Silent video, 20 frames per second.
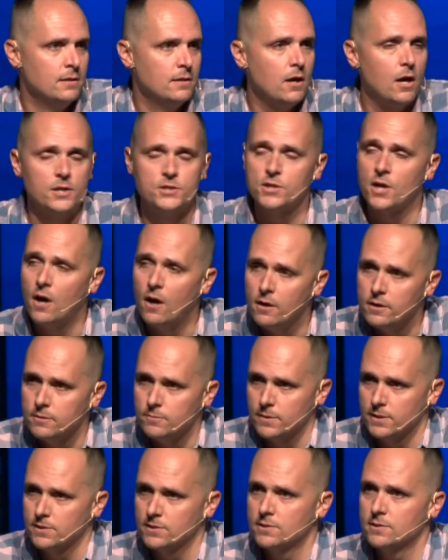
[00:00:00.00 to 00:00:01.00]

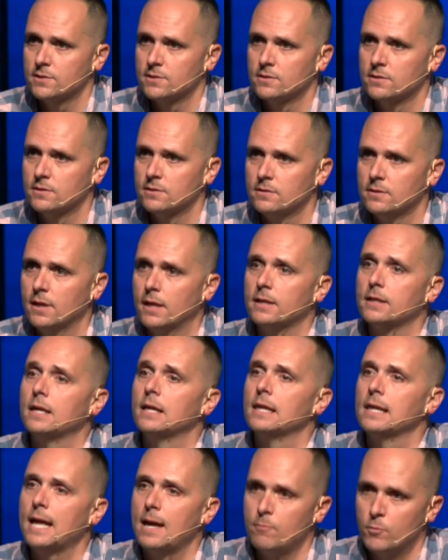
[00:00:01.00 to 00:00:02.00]
autonomous, and
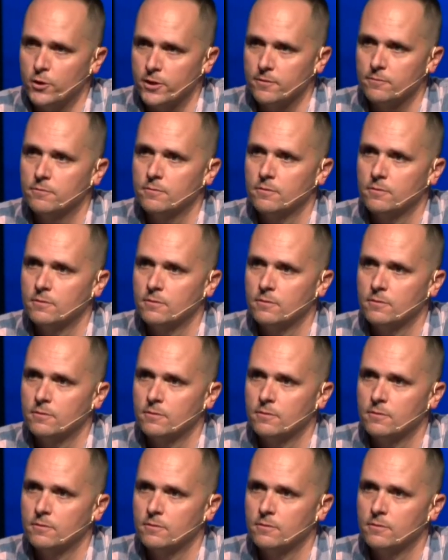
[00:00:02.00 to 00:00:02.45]
collaborative.